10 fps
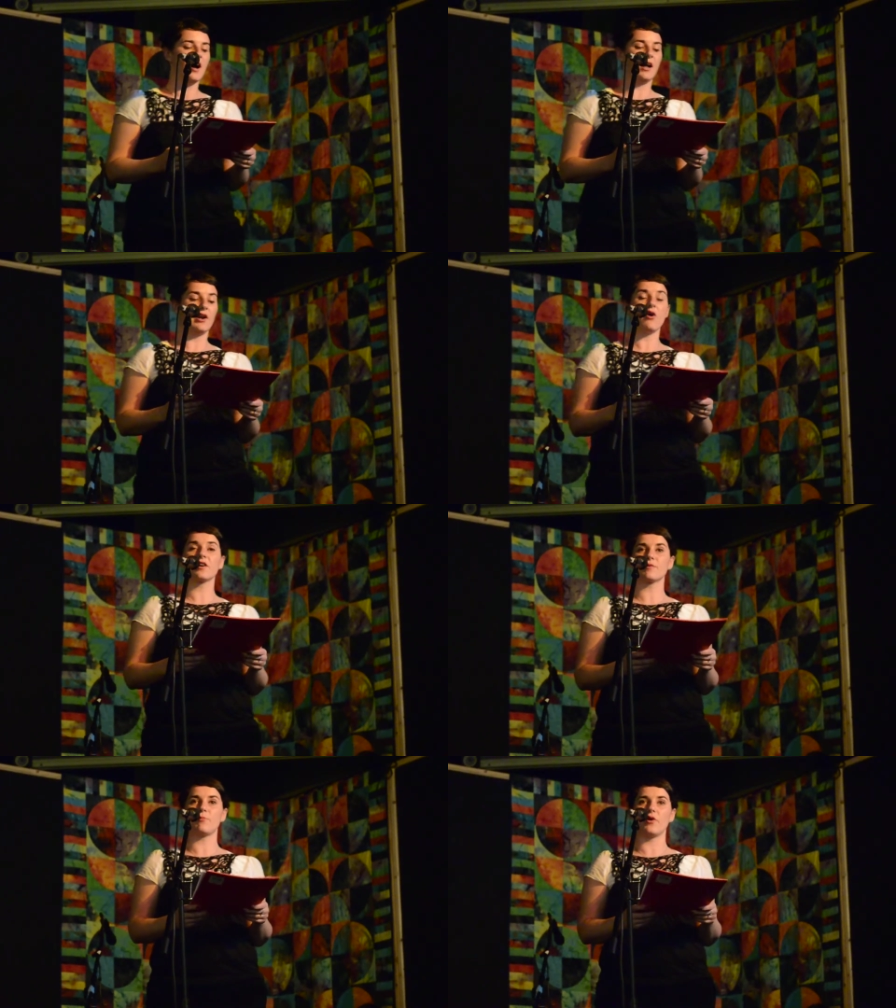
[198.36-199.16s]
a
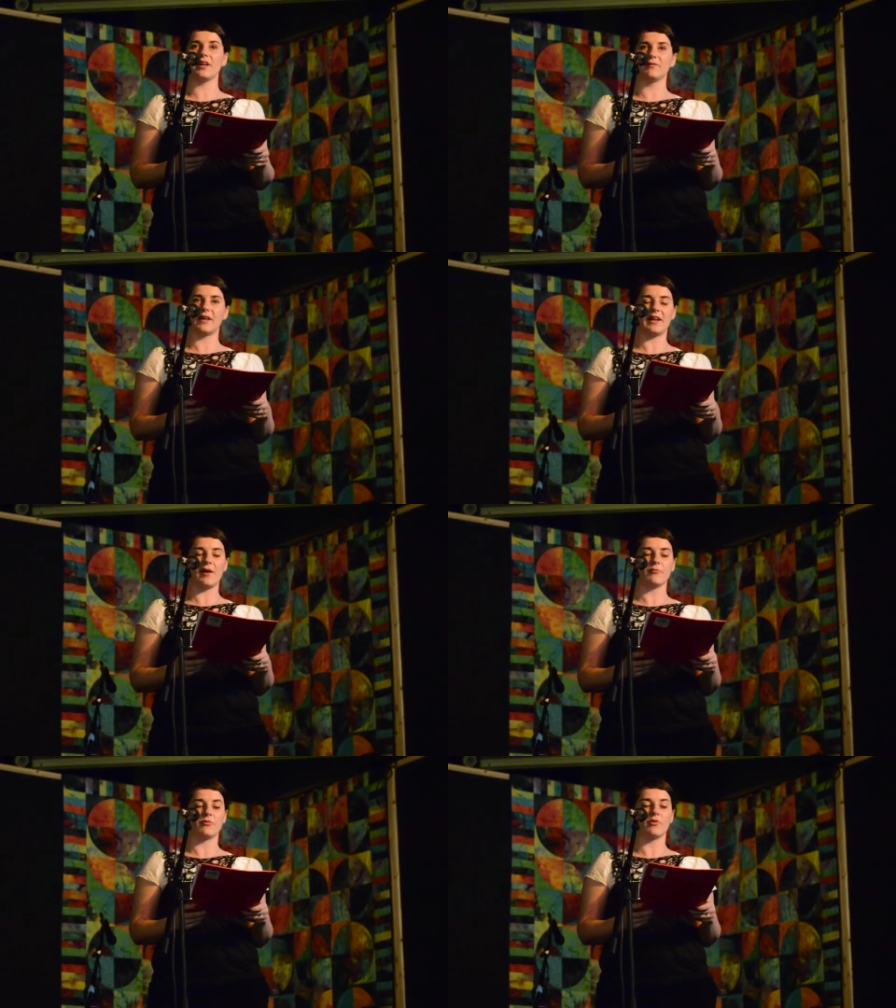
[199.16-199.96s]
longer poem that
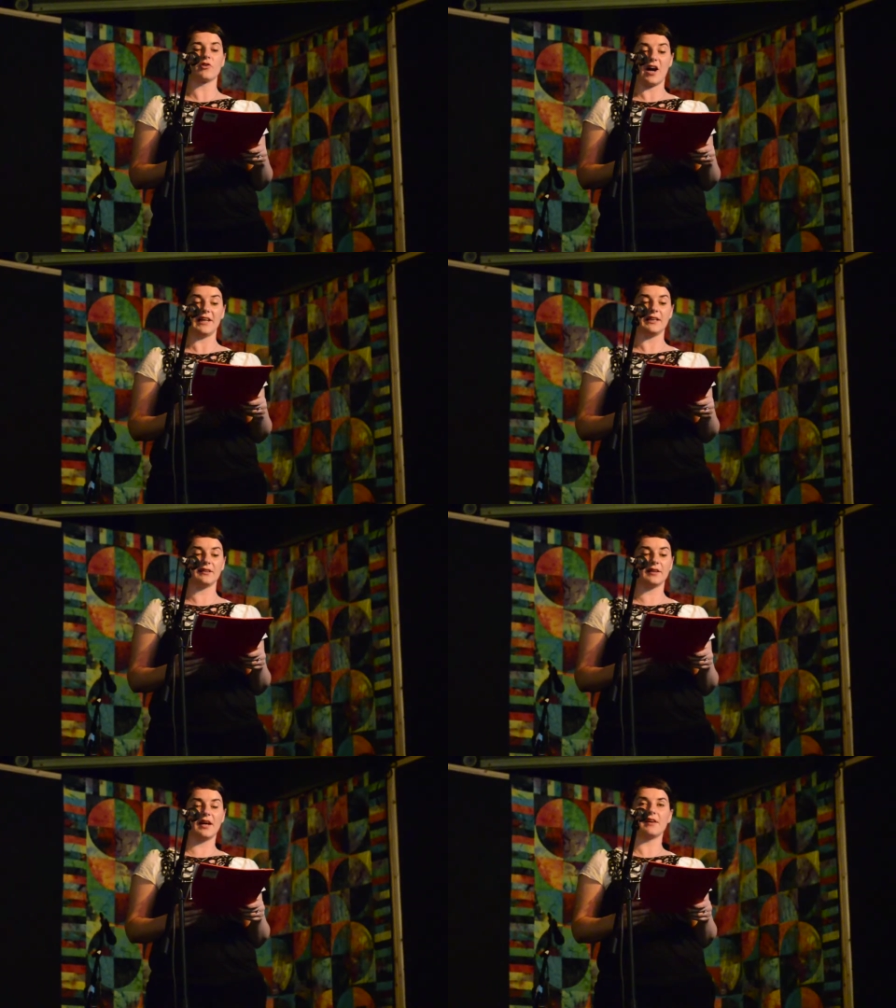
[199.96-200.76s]
I'm
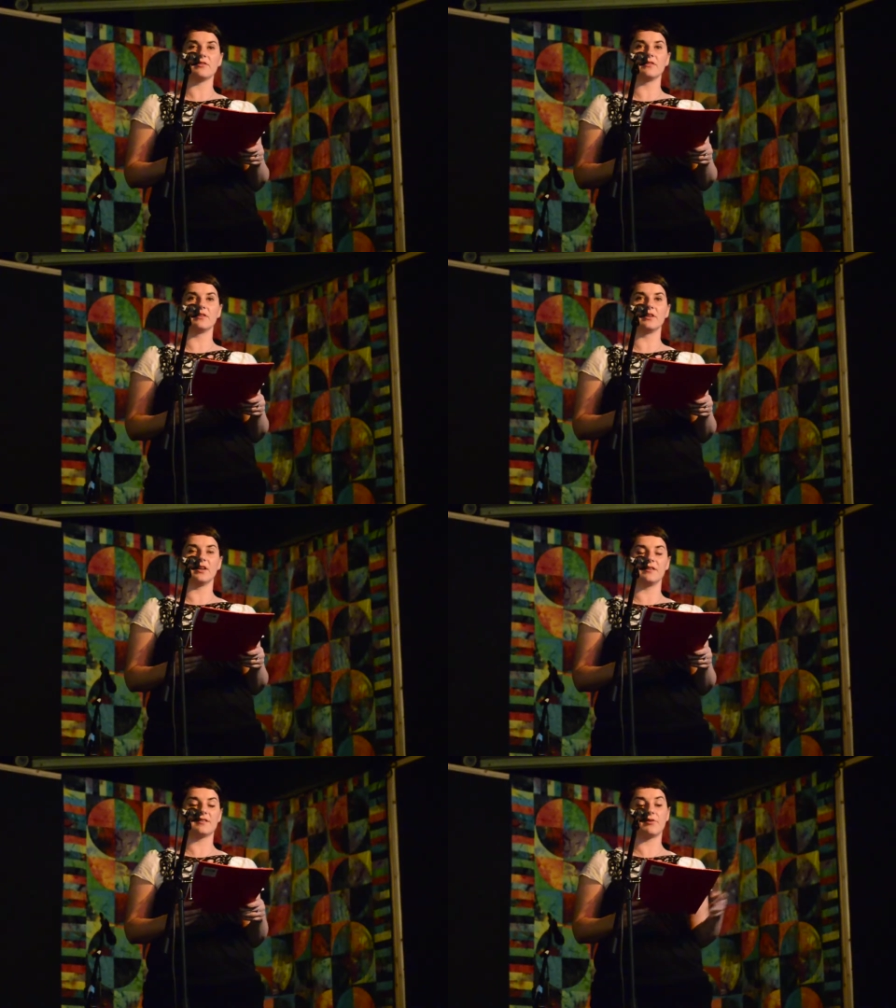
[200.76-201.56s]
writing,
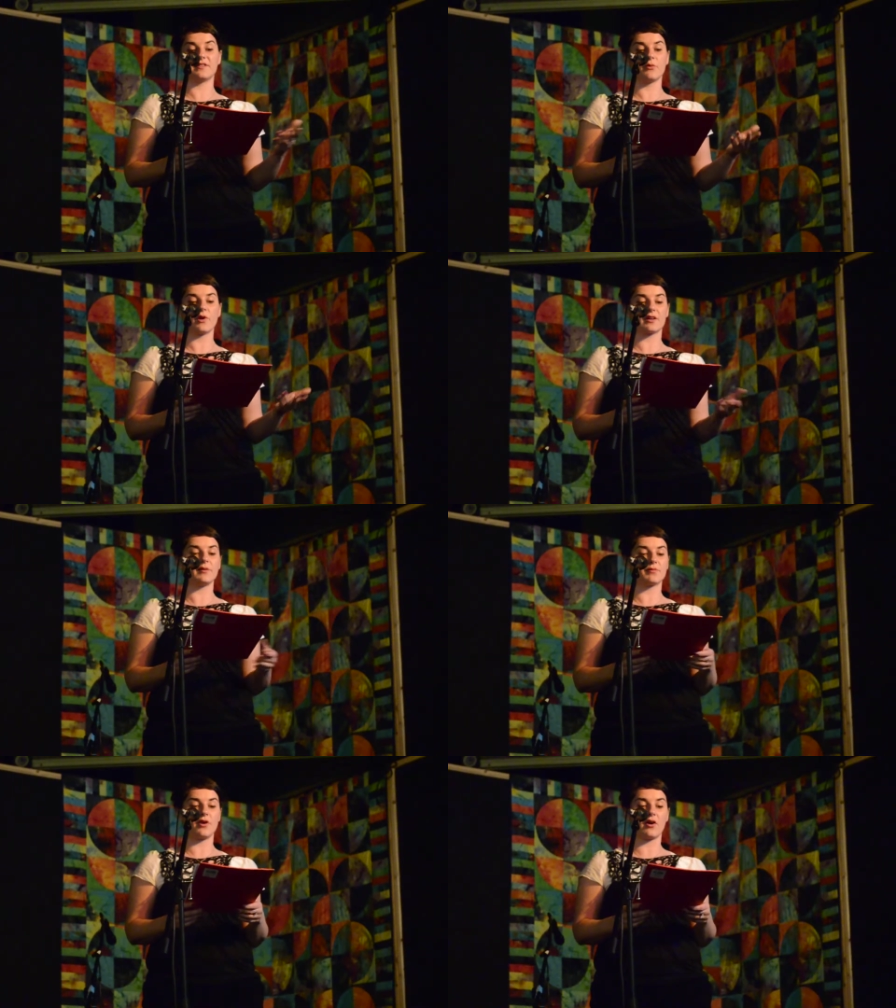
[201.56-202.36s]
and so it's a work
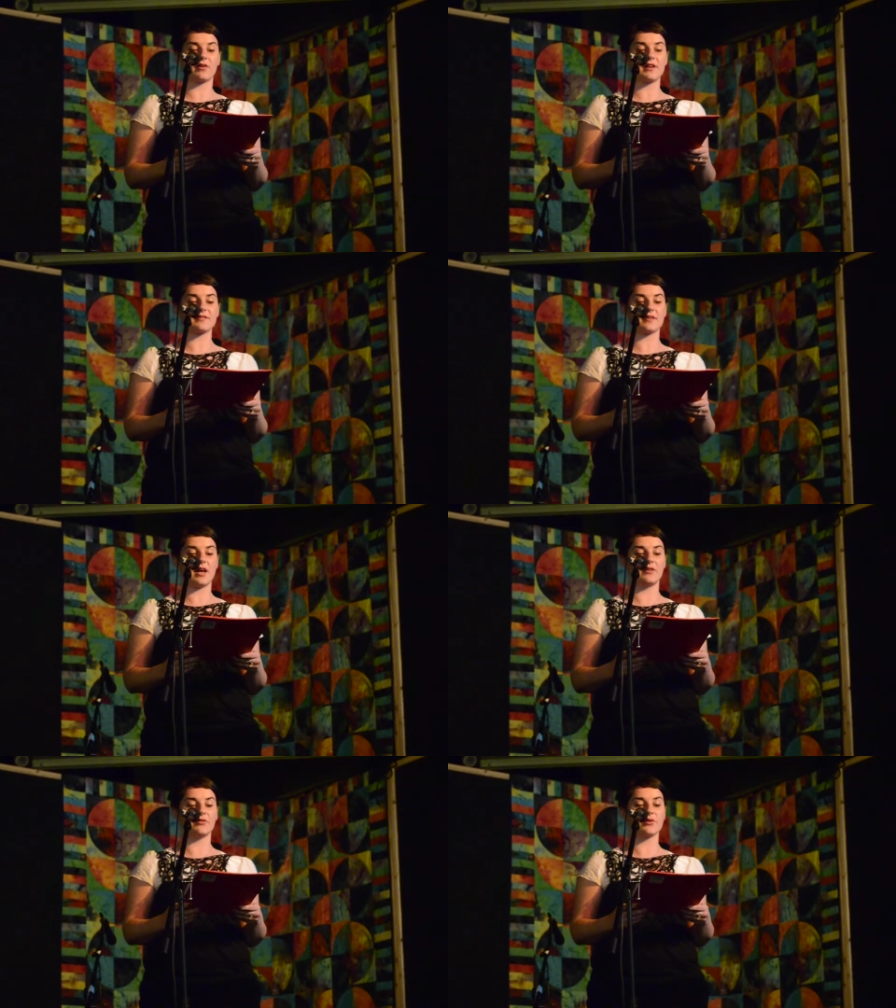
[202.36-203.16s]
in progress.
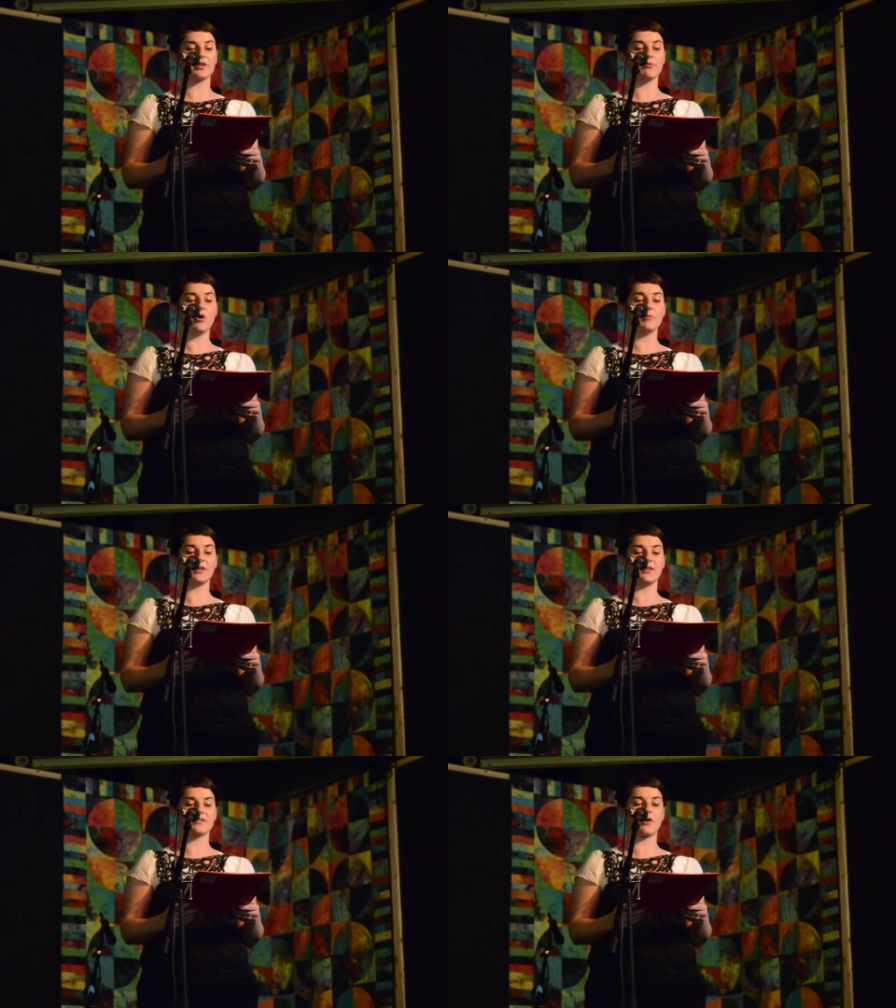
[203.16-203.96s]
And for the
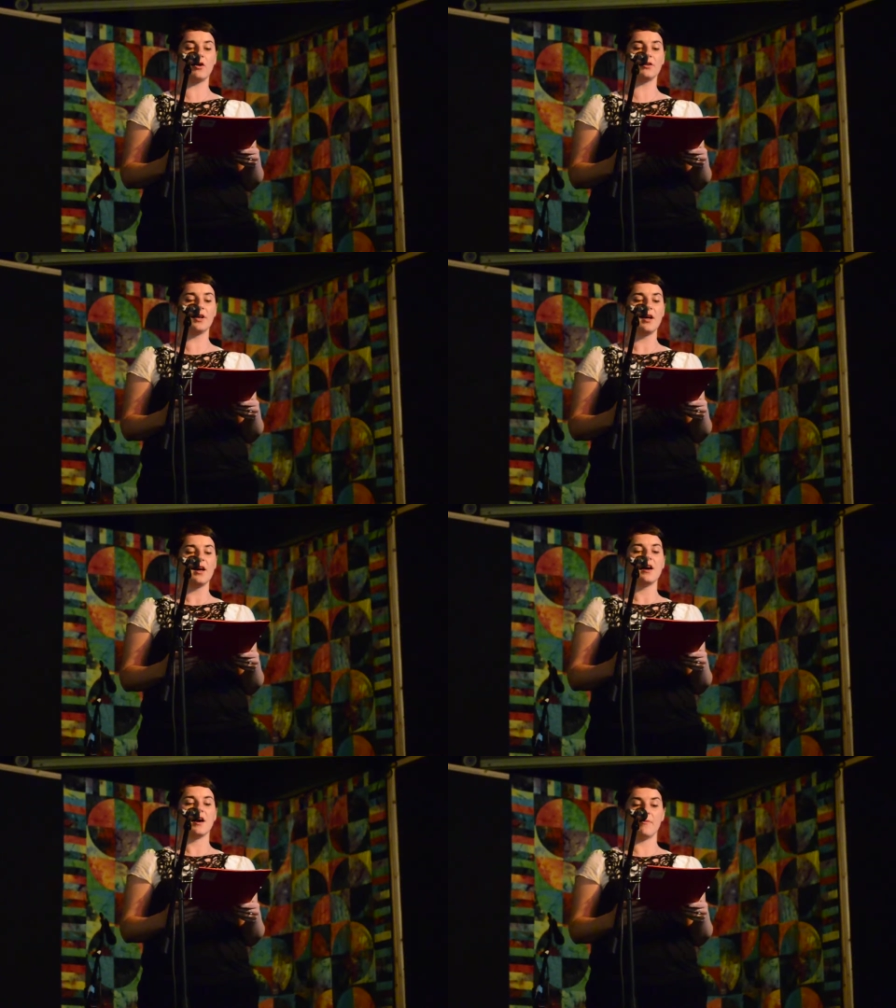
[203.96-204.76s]
moment, it's called
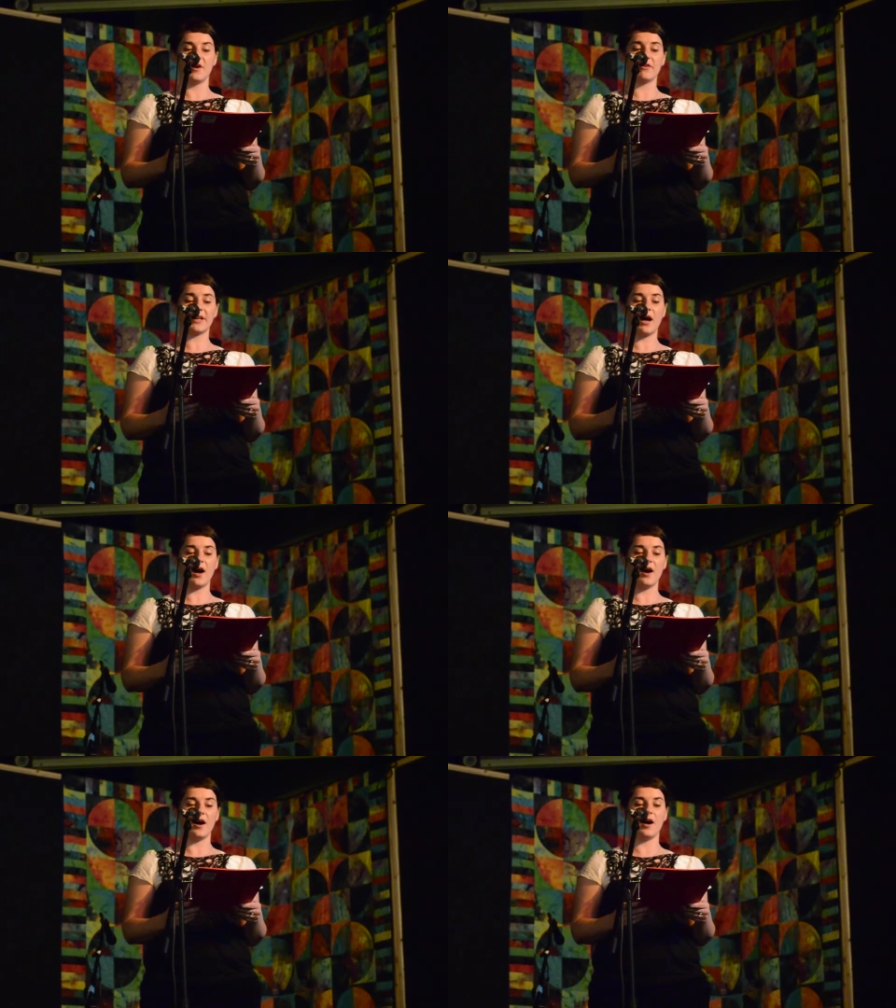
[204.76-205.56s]
America,
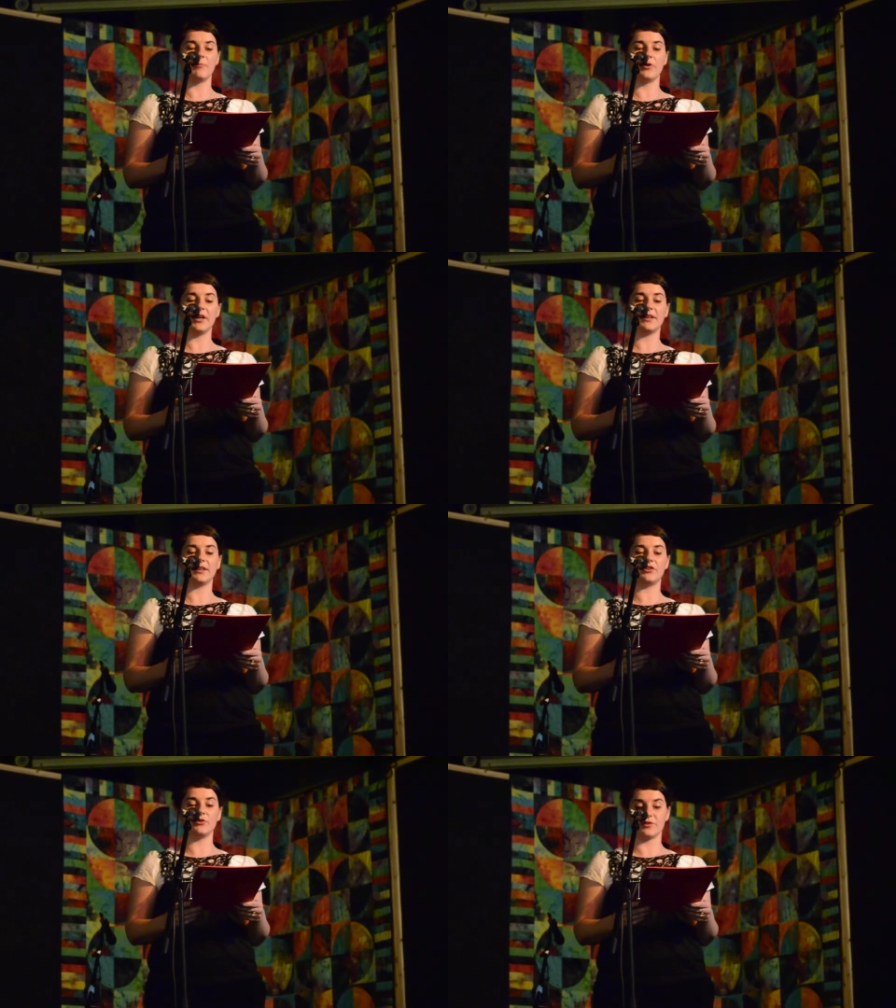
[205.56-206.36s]
a
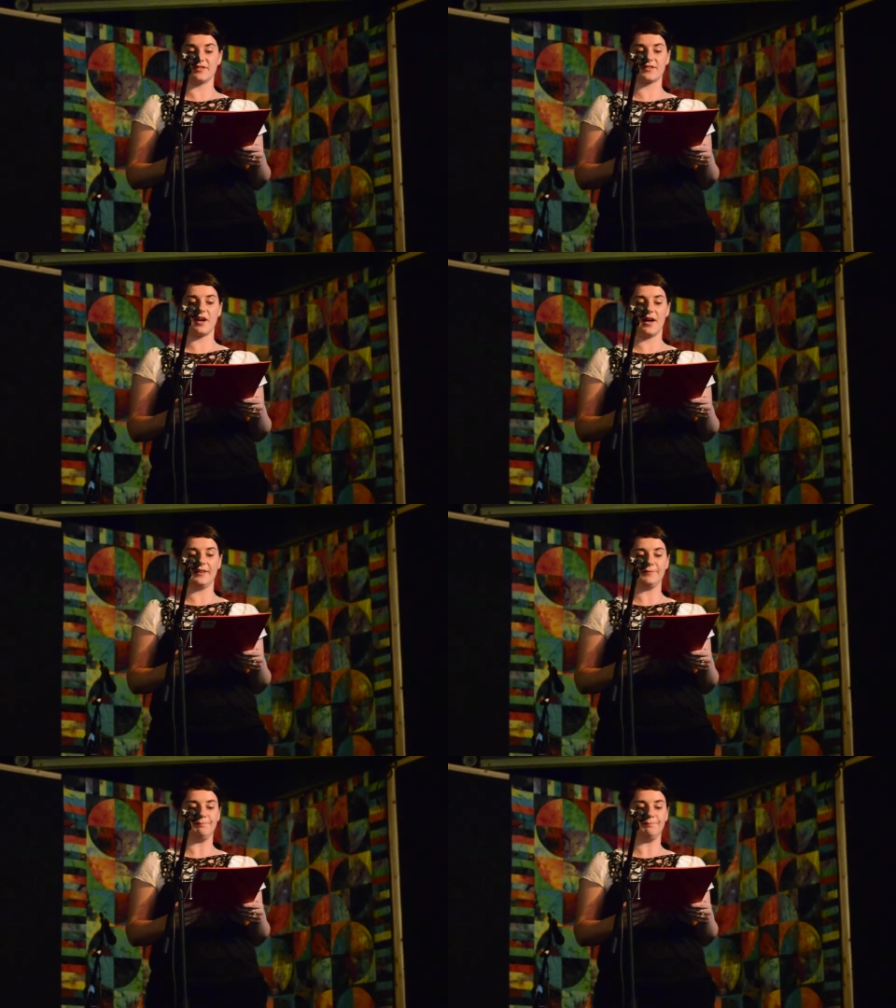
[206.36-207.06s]
Poetic Tourist Guide.